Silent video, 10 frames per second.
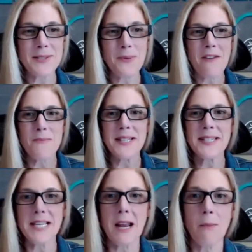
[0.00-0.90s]
We have
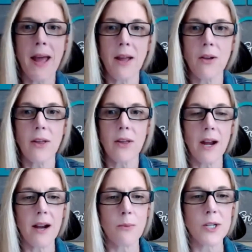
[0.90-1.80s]
Misty and Michael
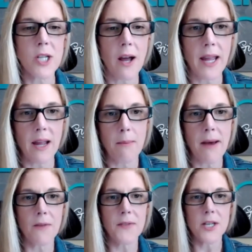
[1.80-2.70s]
here, and we're talking
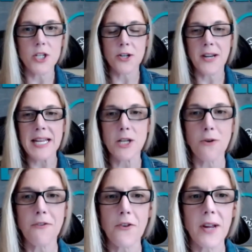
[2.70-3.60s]
about the journey
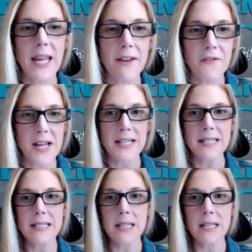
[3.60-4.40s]
to forgiveness.